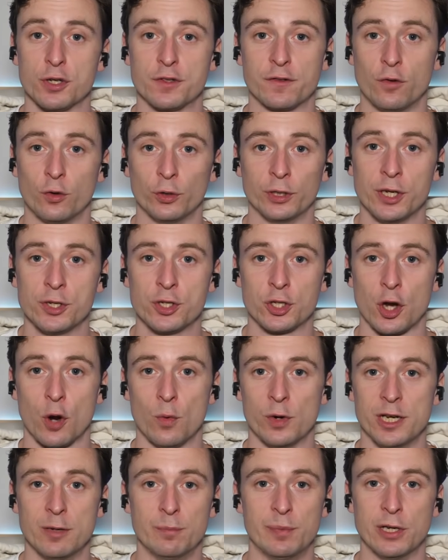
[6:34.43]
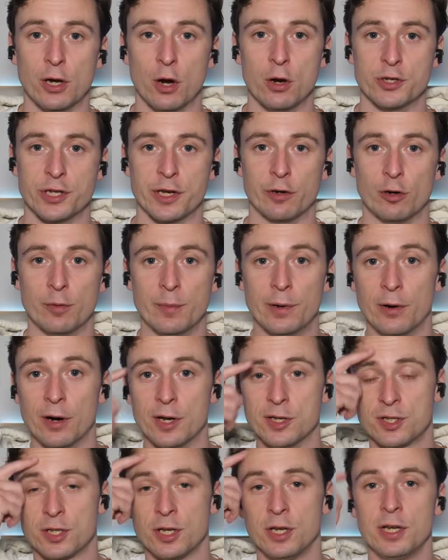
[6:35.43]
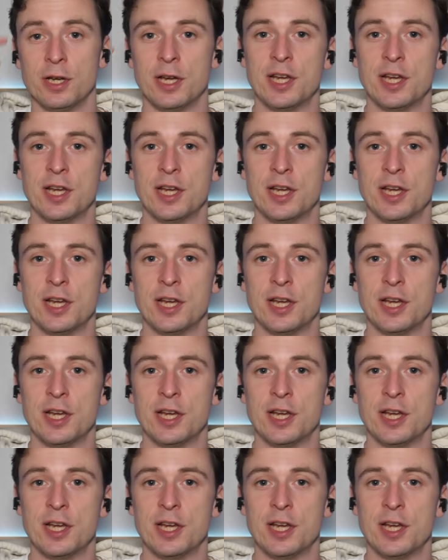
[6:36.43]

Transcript: is 4 years ago when he beat Jose Ramirez.